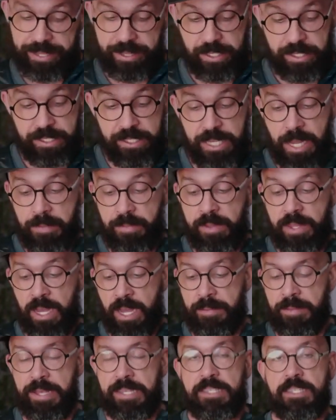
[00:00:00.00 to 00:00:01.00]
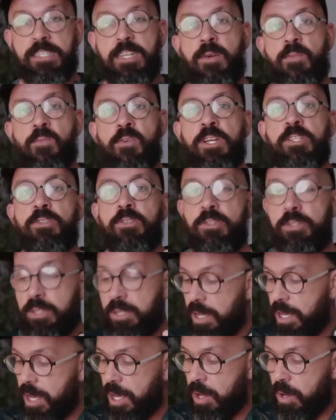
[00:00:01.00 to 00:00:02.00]
At the same time, as
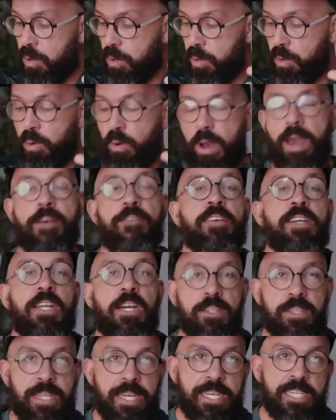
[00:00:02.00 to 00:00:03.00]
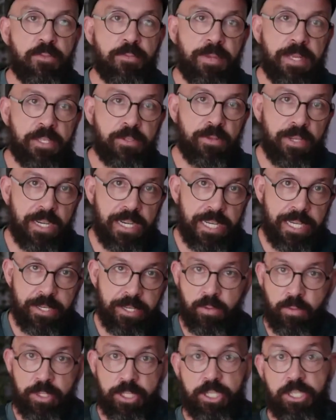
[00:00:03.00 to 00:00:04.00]
someone who every now and then speaks with
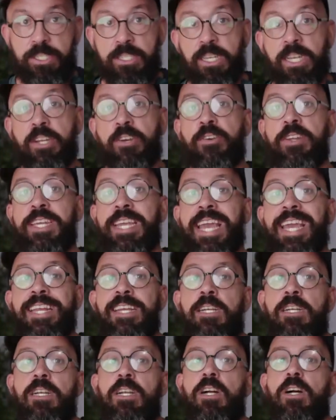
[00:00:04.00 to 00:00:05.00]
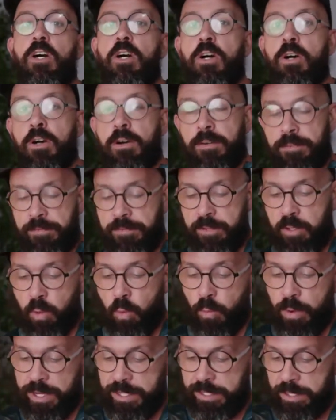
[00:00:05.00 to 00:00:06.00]
Leon, which is the creator of the
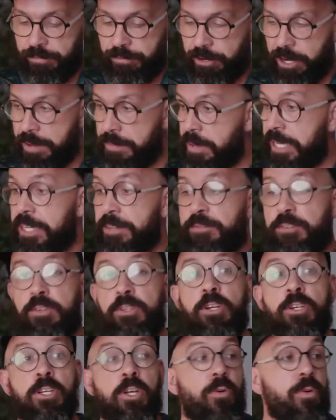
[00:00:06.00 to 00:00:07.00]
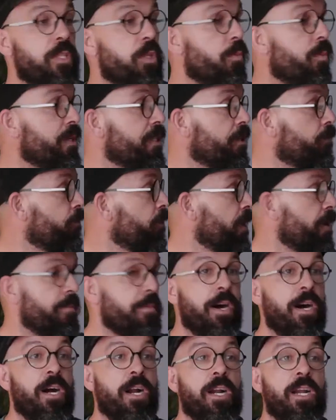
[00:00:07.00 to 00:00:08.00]
Wizard frame, and if you don't know what the Wizard
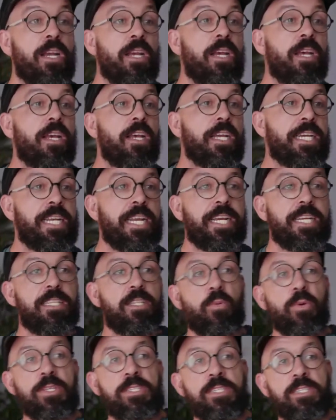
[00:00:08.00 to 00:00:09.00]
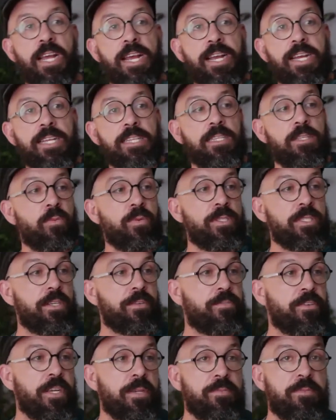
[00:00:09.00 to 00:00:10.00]
frame are, can I get the Wizard? I got the
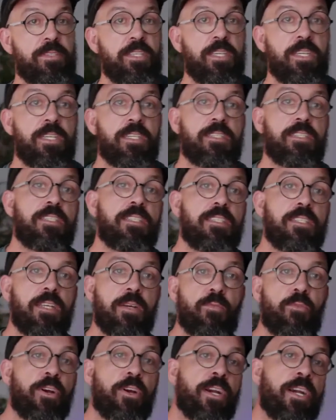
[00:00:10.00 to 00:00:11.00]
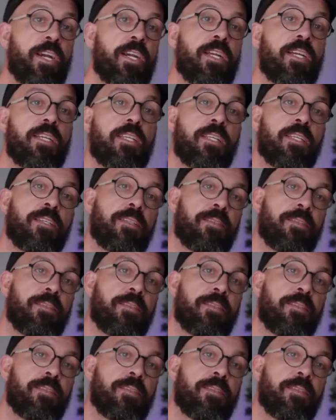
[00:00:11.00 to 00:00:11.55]
Wizard frames here somewhere.